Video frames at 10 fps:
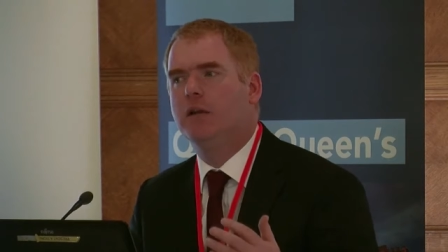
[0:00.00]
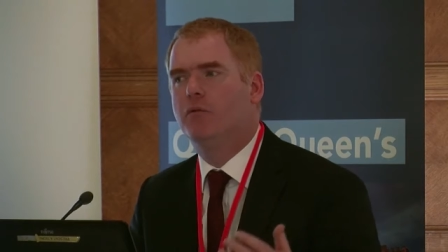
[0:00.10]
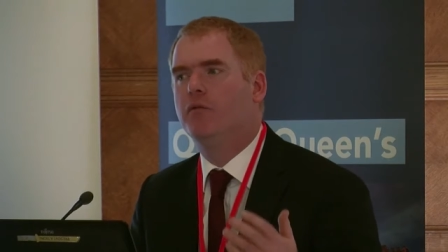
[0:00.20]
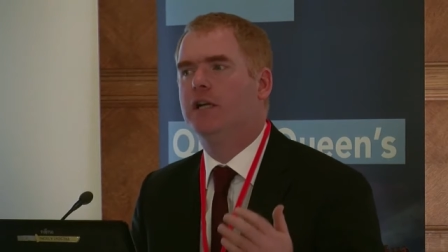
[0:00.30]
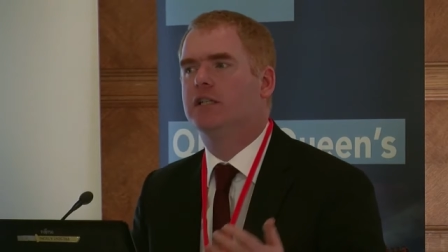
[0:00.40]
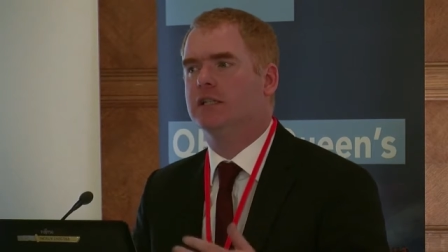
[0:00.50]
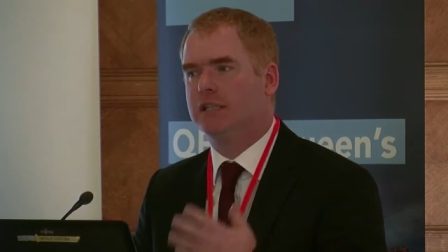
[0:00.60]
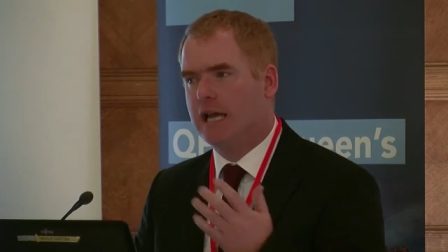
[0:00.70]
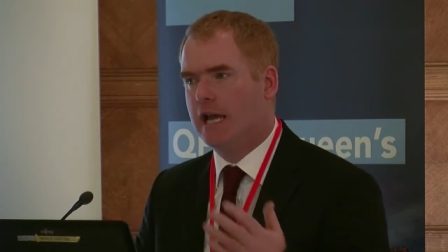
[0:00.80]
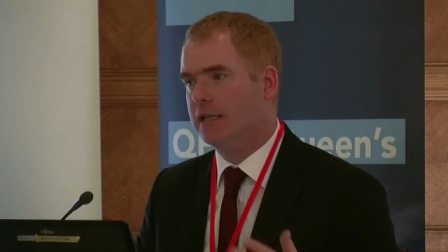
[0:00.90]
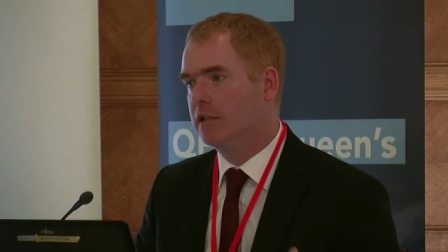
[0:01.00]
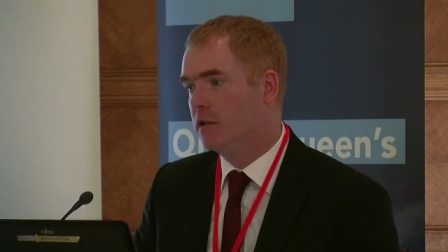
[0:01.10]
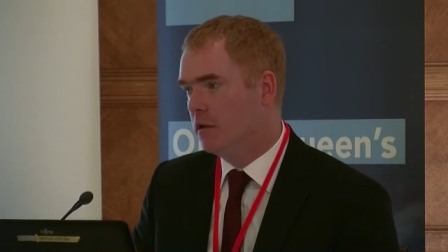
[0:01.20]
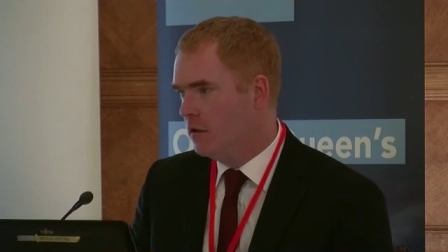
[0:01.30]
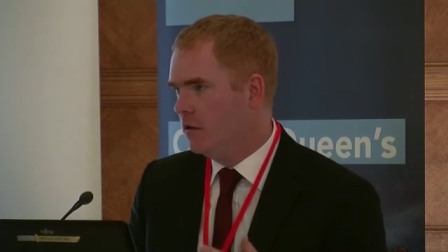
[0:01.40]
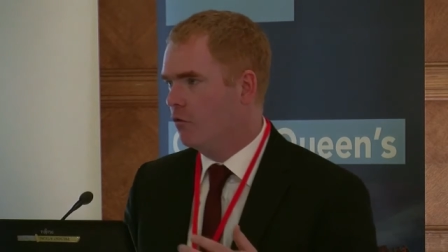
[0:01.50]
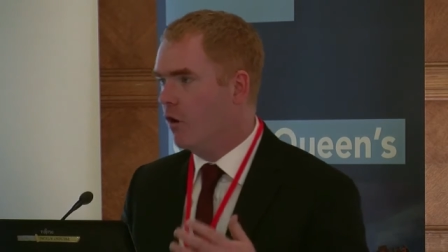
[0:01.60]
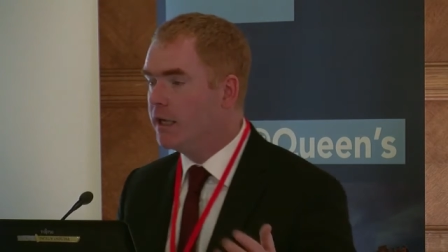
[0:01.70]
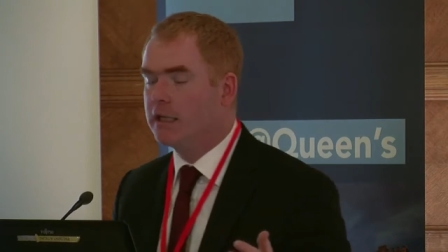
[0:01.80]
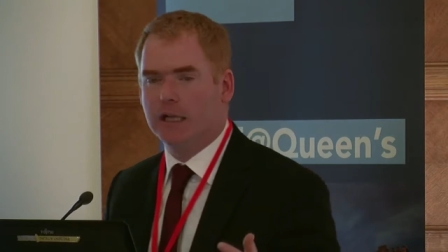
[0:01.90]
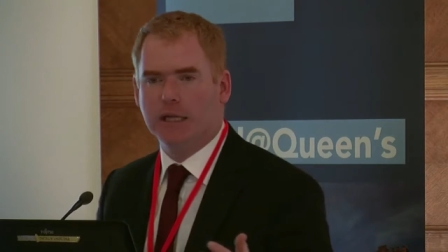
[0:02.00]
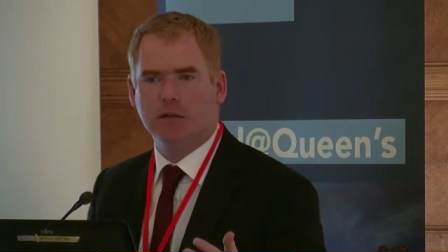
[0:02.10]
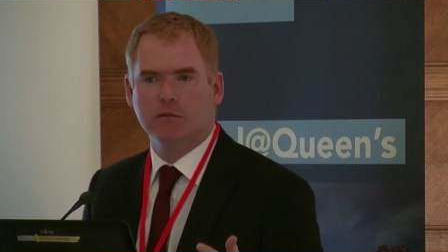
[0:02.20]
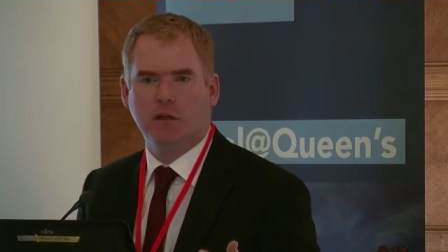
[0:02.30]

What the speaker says: profession says, rightly,